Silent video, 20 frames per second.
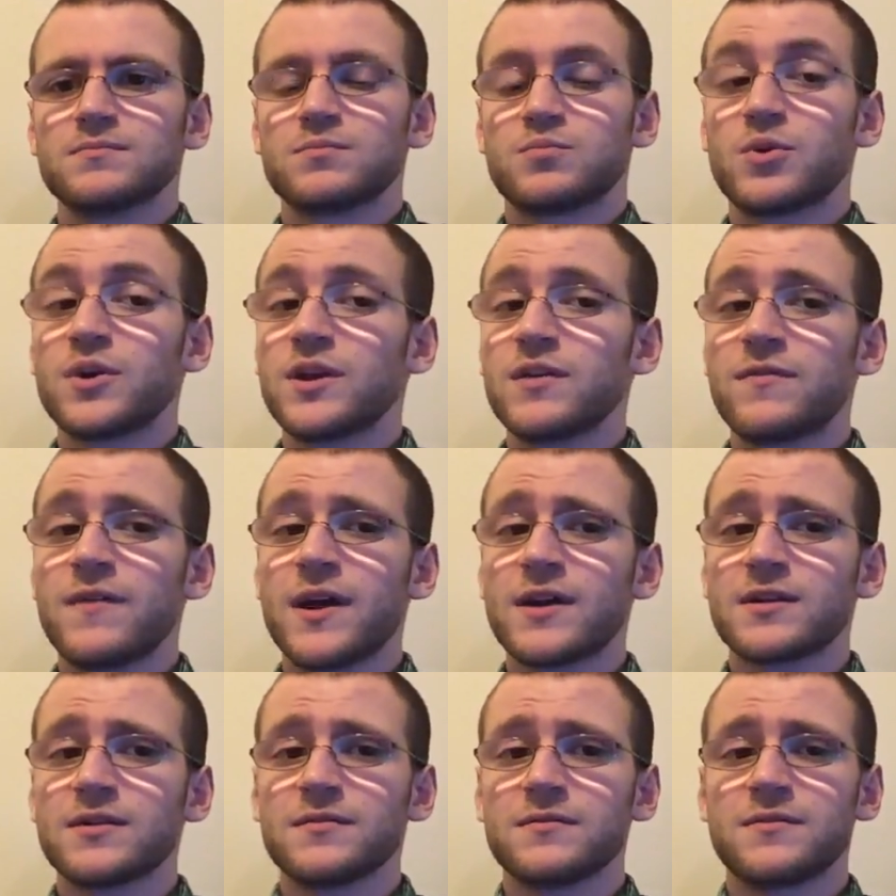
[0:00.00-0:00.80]
Pretty
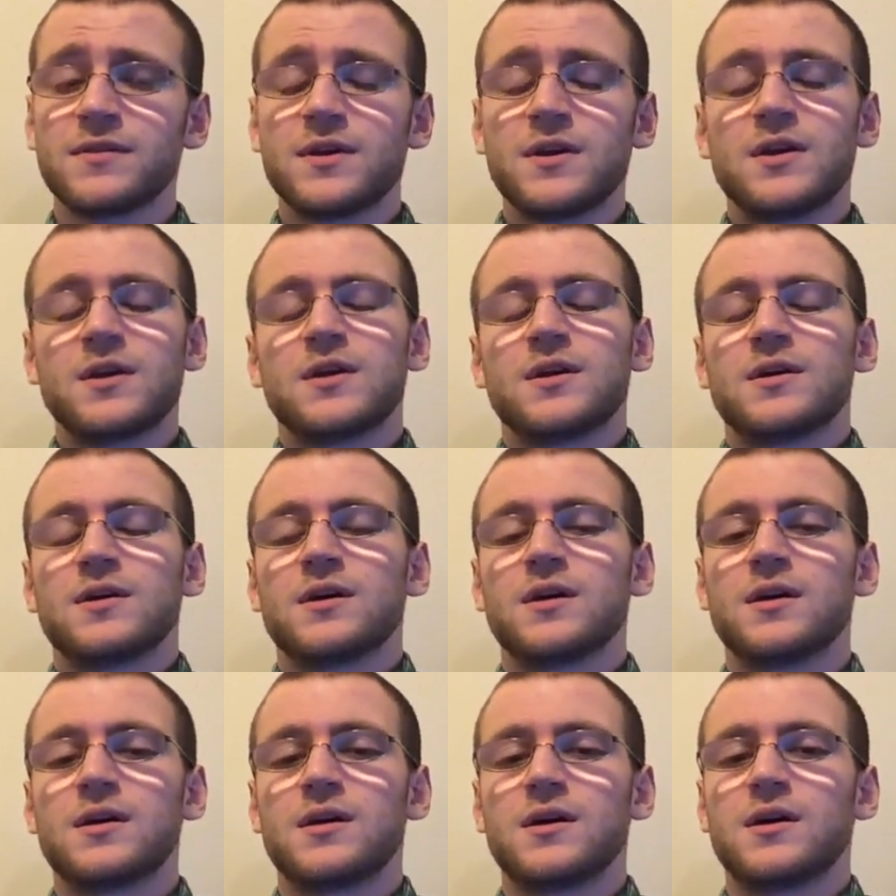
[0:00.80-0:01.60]
effective.
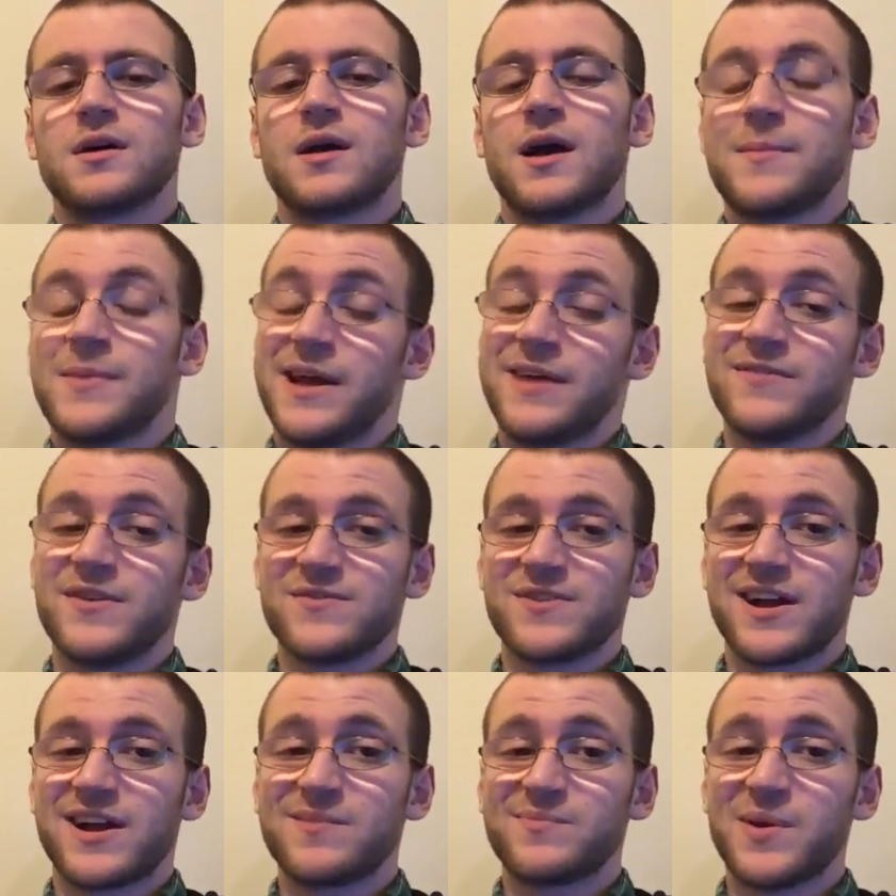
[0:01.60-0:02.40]
I mean, I've
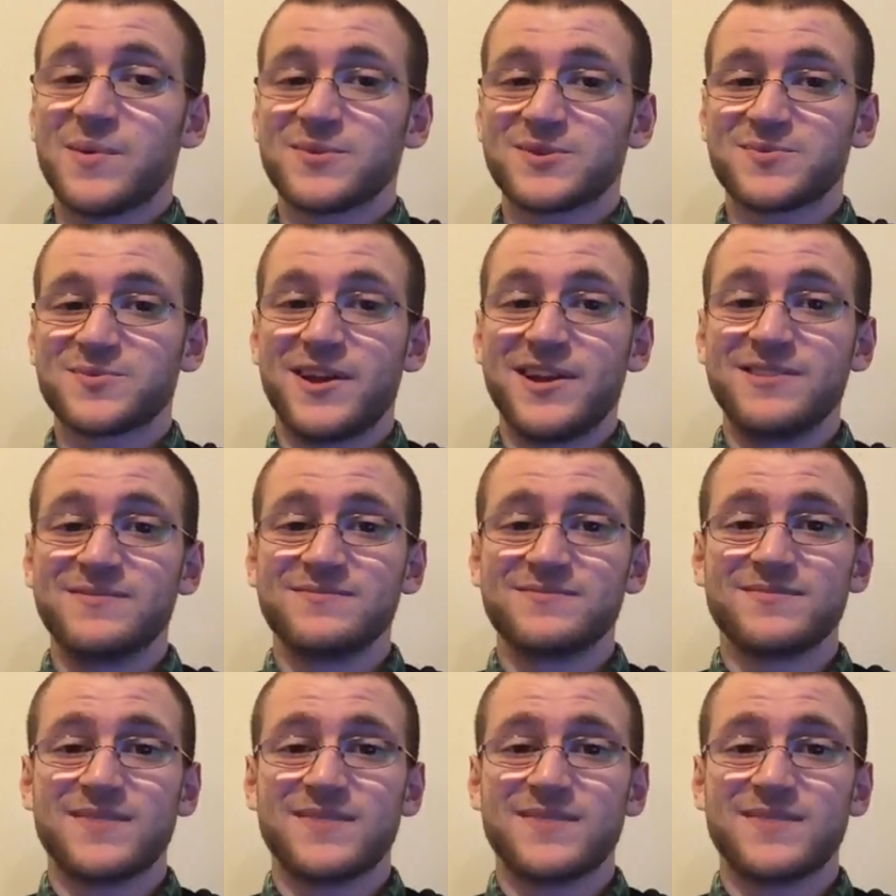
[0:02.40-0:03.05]
never got pepper sprayed.